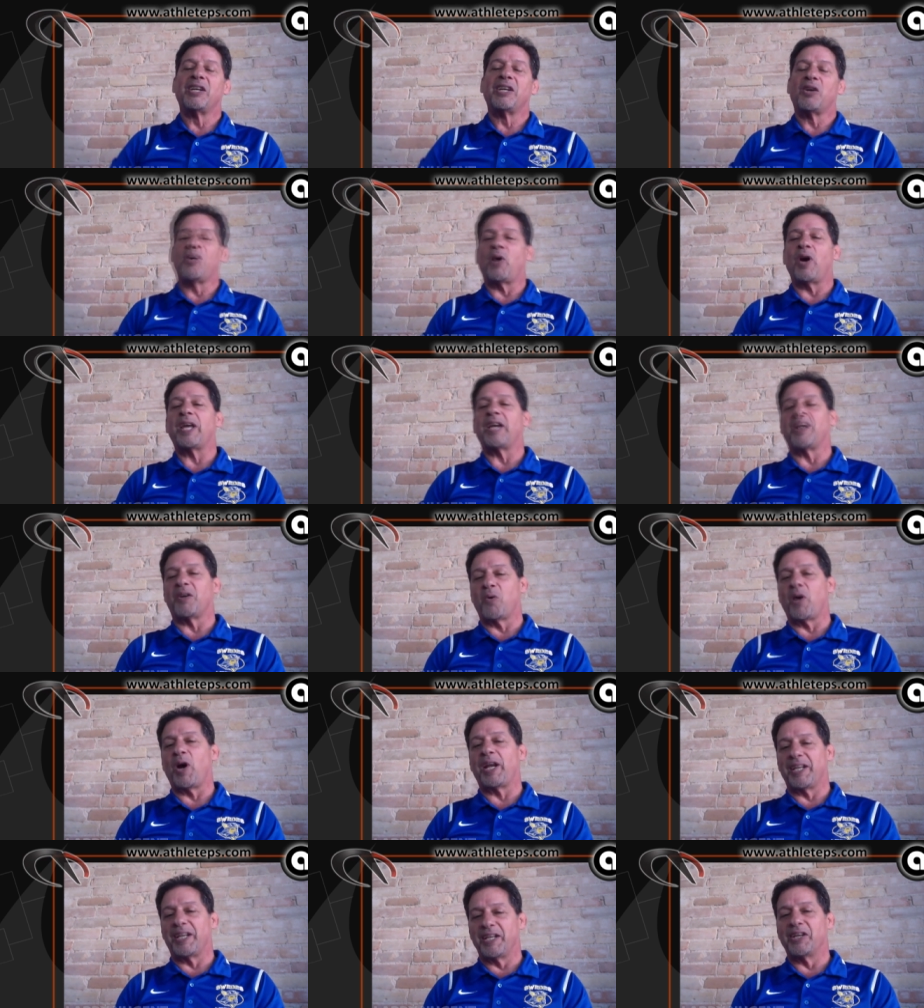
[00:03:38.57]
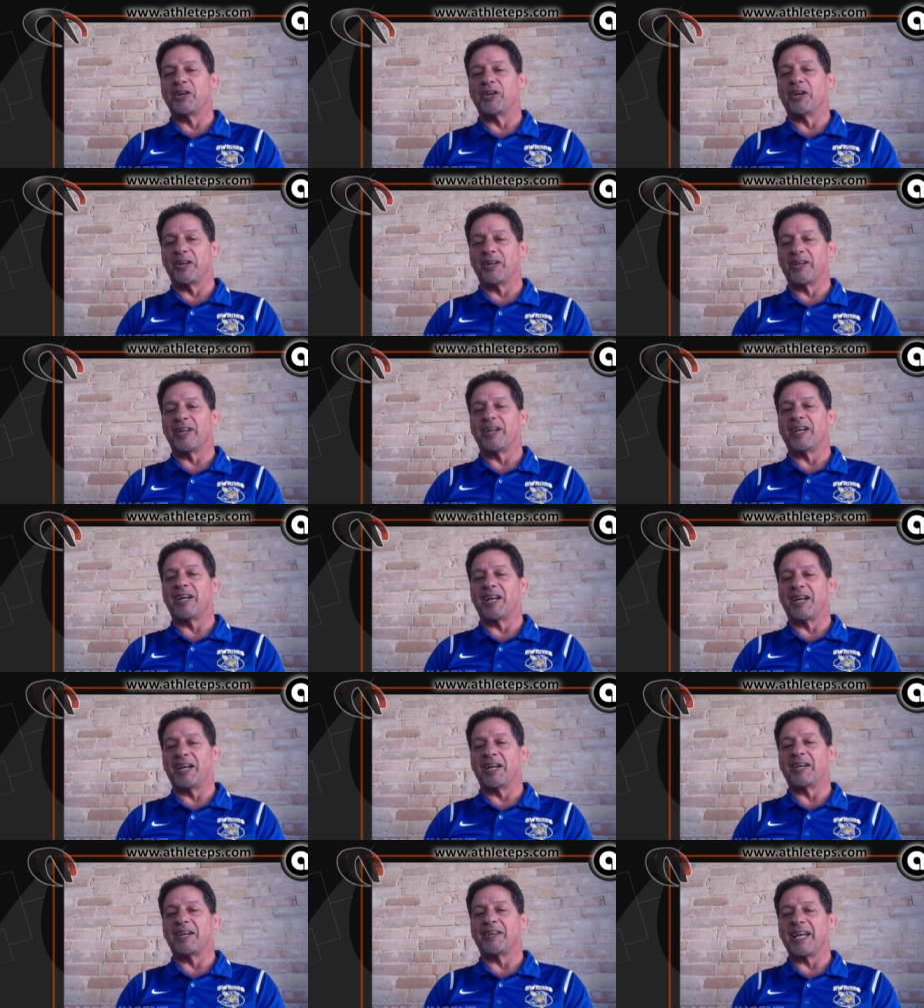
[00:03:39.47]
Quite quite a year
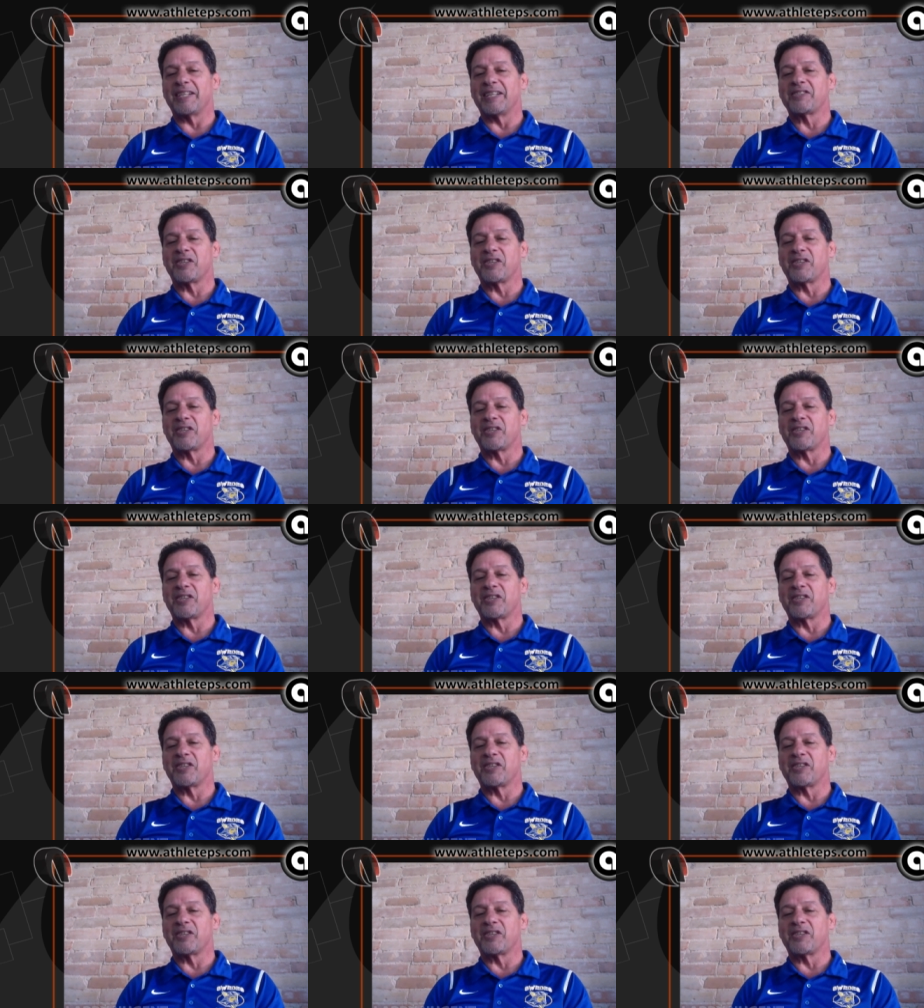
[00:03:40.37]
uh,